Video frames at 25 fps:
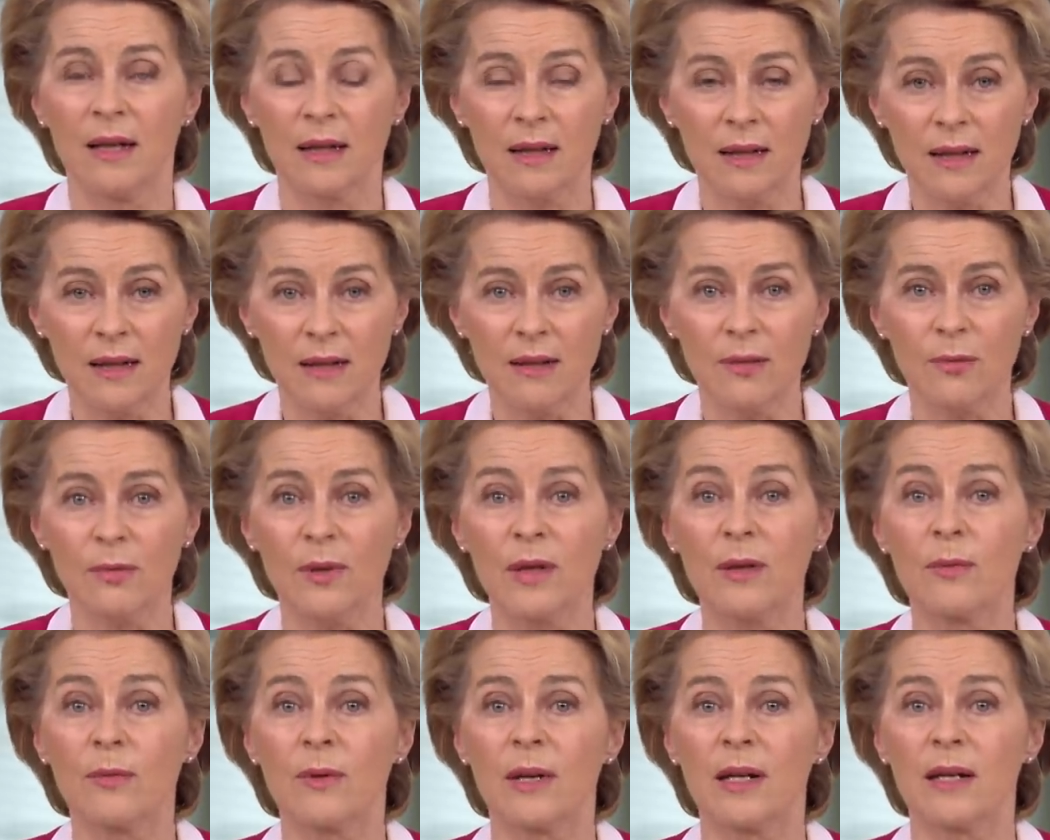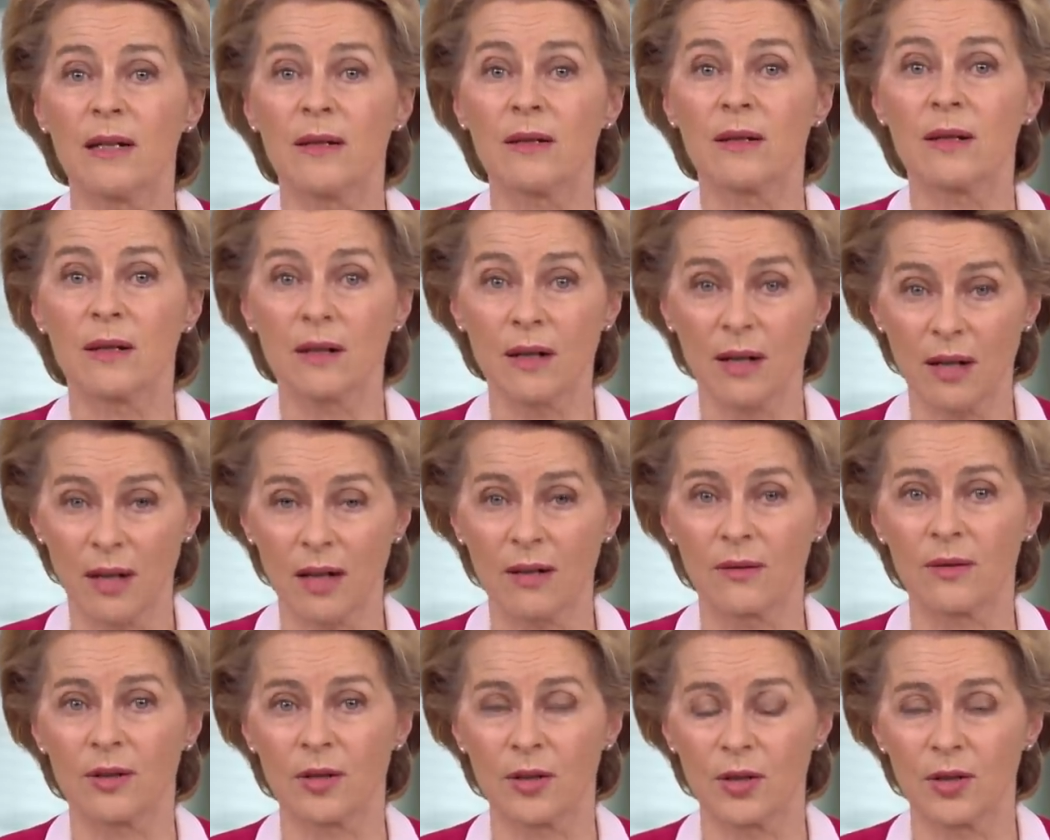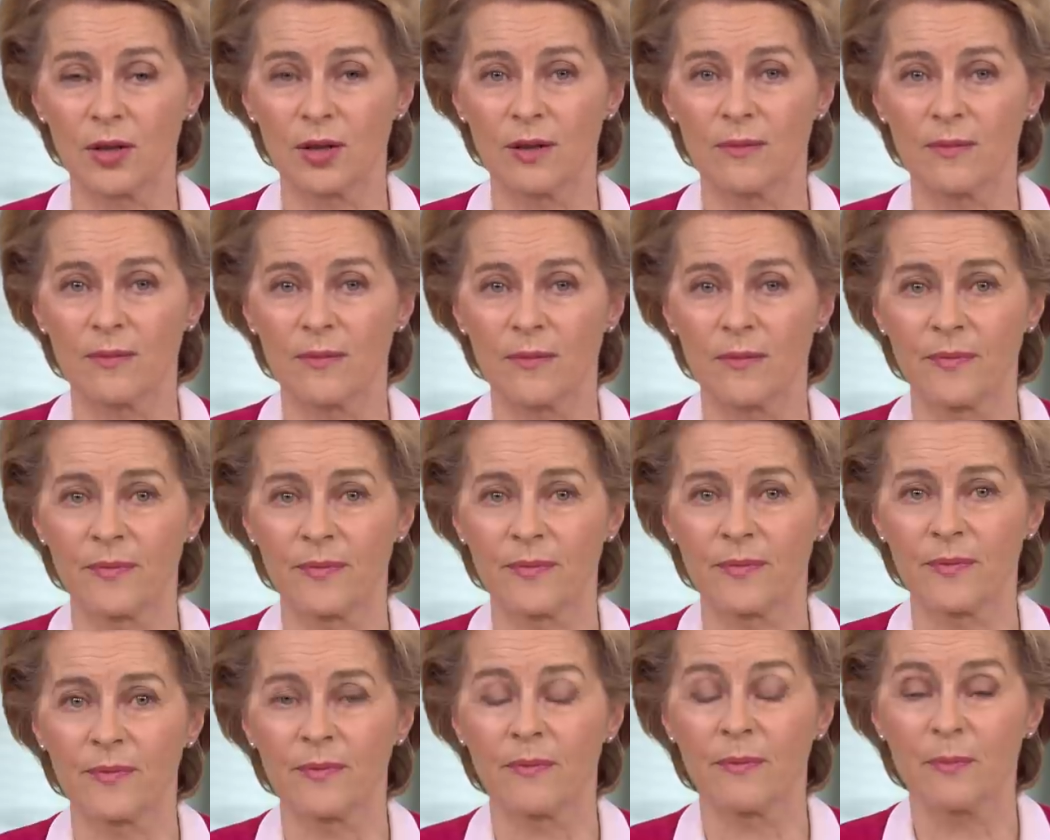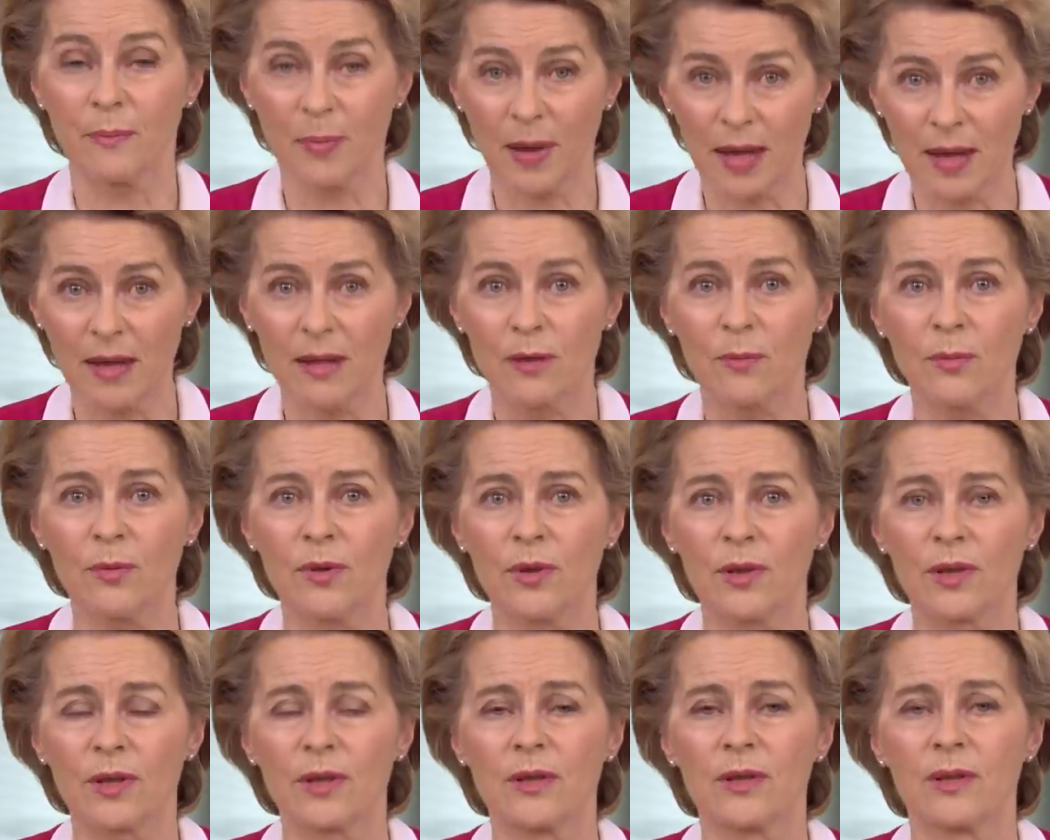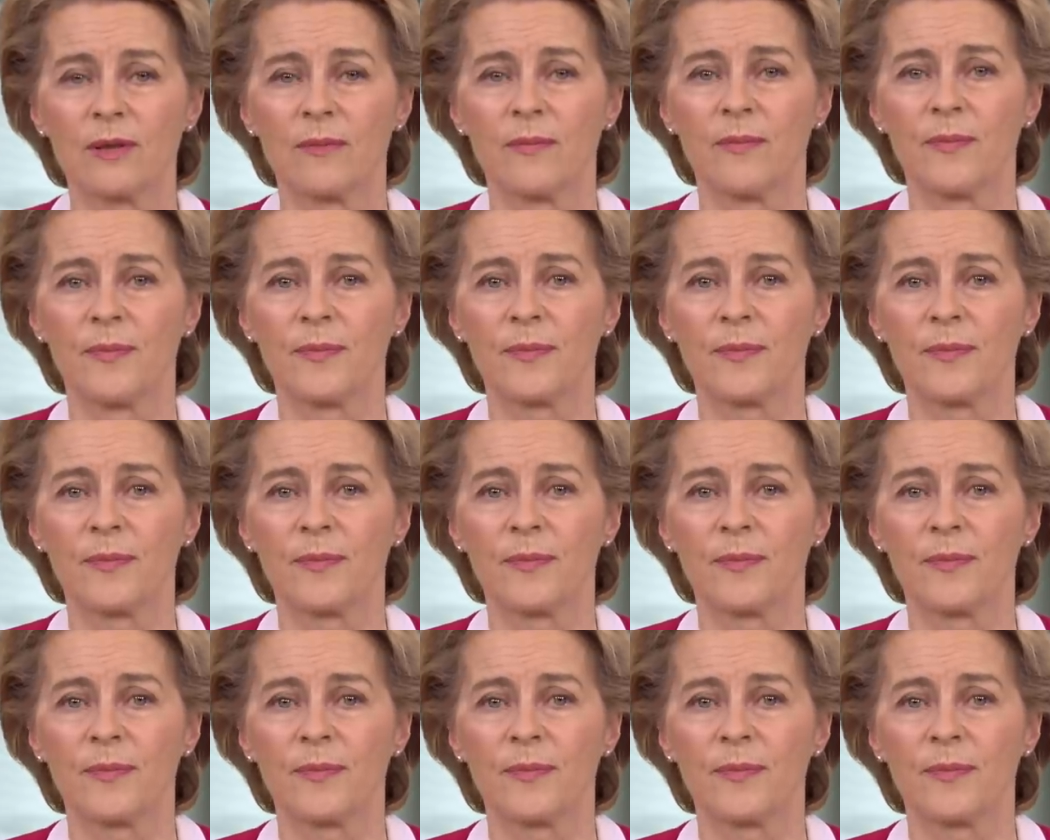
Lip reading: It required courage, but it worked.